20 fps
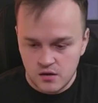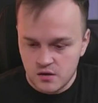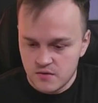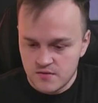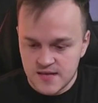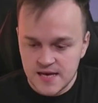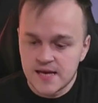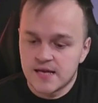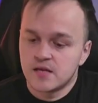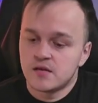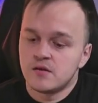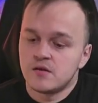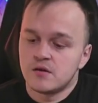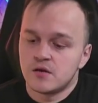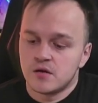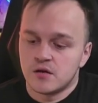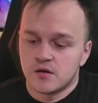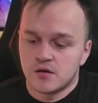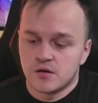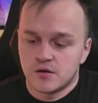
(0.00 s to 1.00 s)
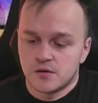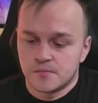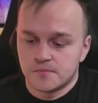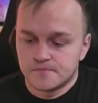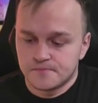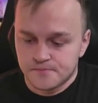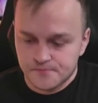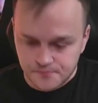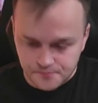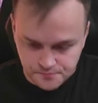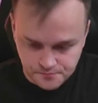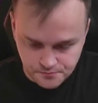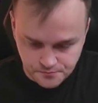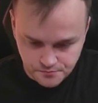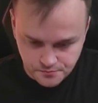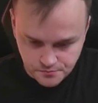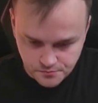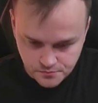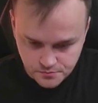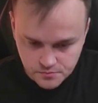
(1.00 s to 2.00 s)
Then
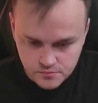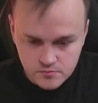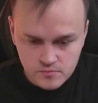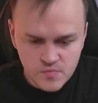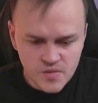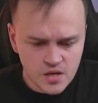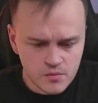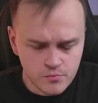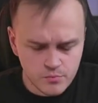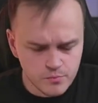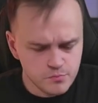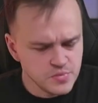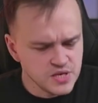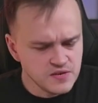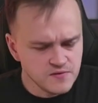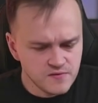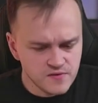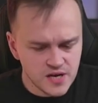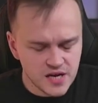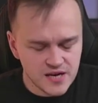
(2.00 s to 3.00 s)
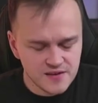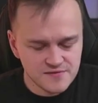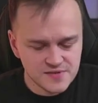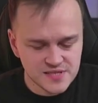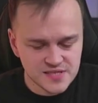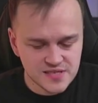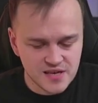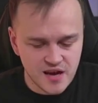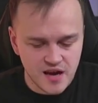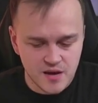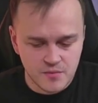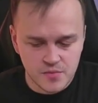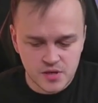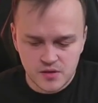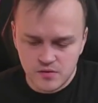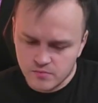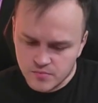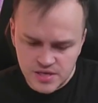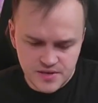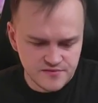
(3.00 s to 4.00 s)
b5 is
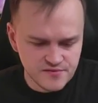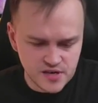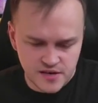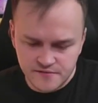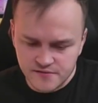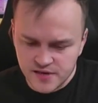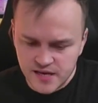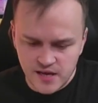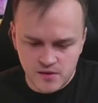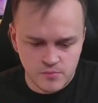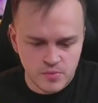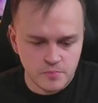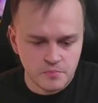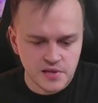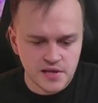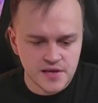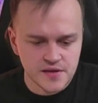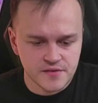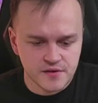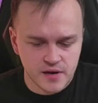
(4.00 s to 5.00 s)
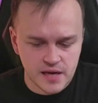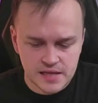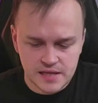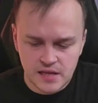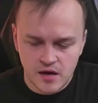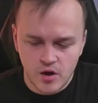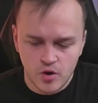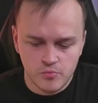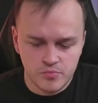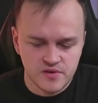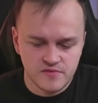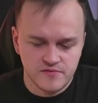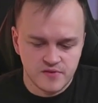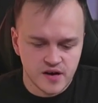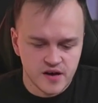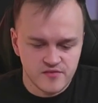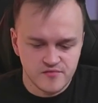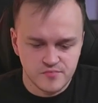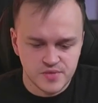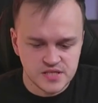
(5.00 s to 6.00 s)
coming. b5 can be played right now.
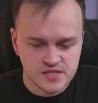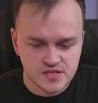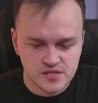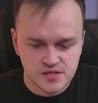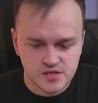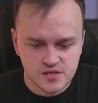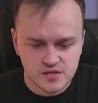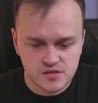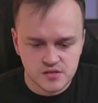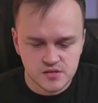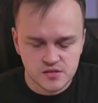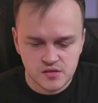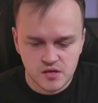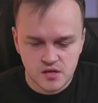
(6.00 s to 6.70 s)
b5, b6.